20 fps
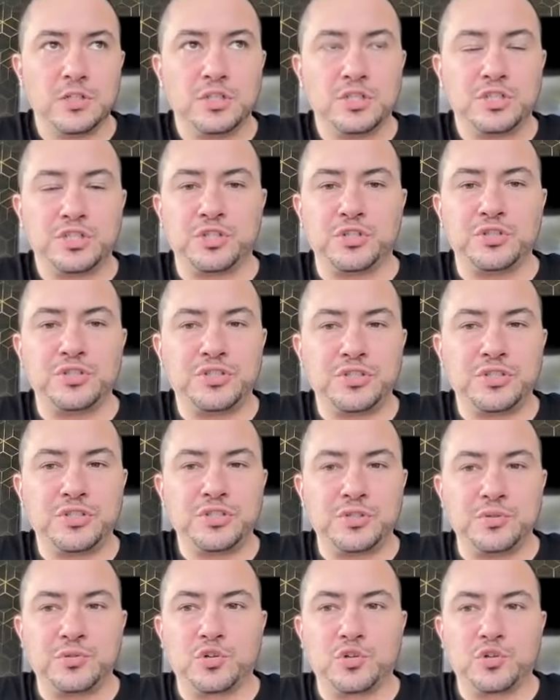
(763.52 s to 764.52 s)
Shouldn't
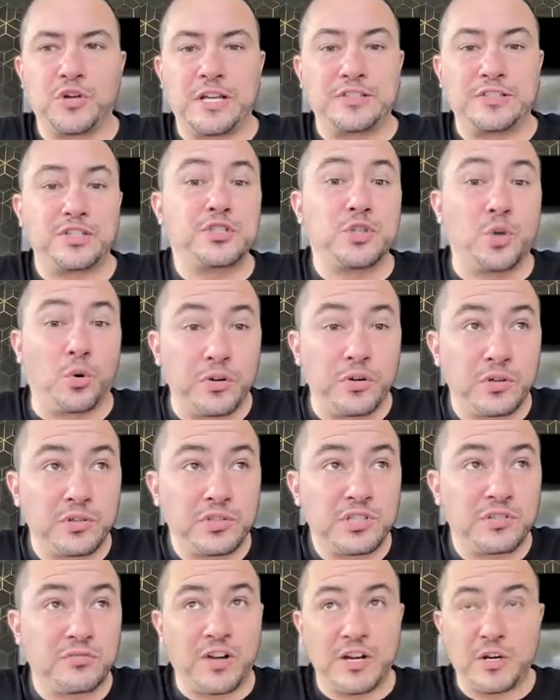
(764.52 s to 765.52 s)
you create
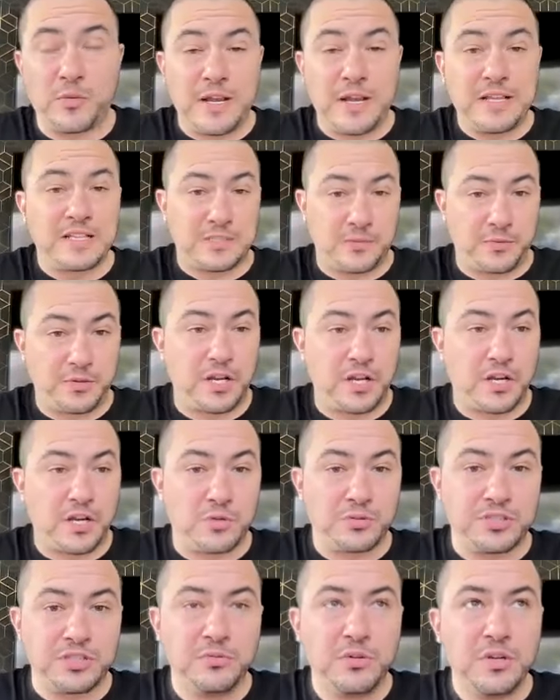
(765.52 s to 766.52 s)
tutorials right away that someone could
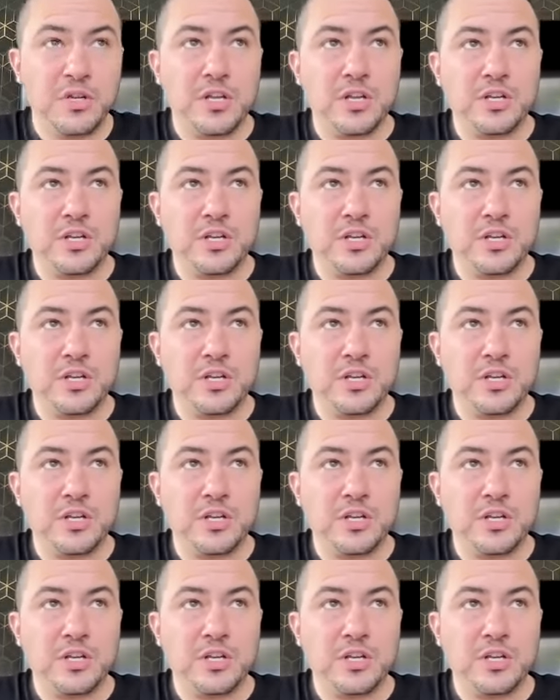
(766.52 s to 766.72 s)
go to?